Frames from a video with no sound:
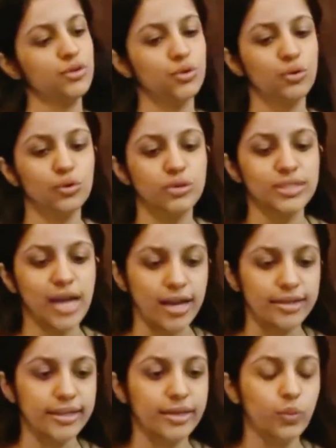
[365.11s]
So
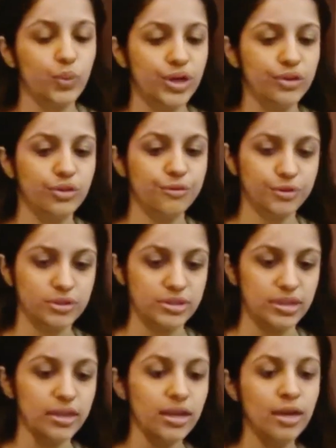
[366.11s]
starting with the first
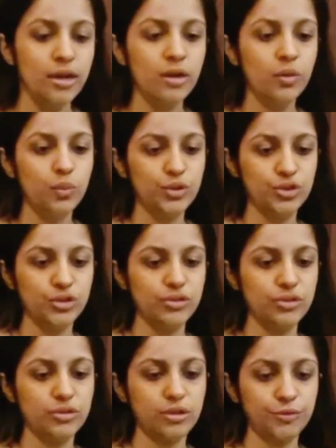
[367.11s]
thing, which
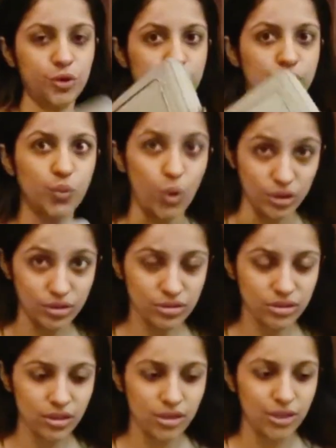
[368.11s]
is of course your wallet.
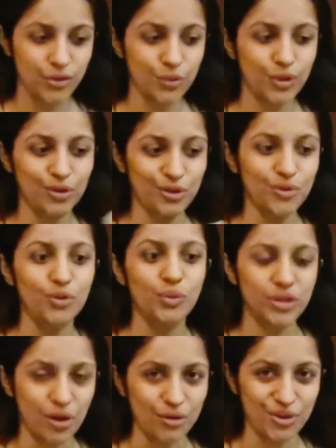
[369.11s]
You cannot go
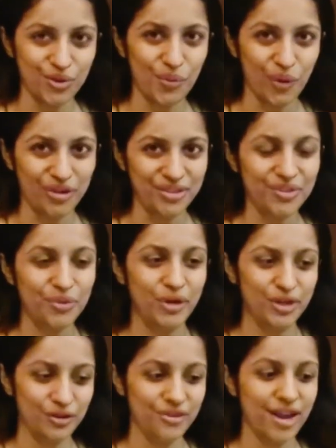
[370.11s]
without your wallet
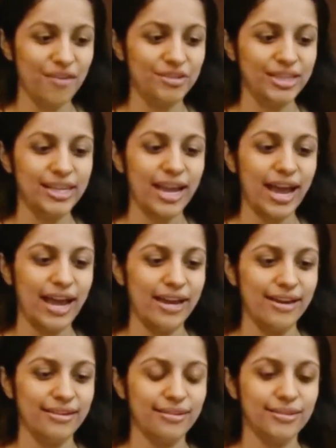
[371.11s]
when you're traveling,
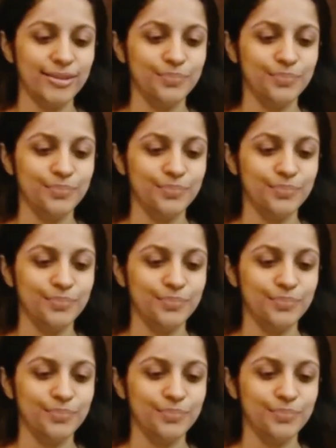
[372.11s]
and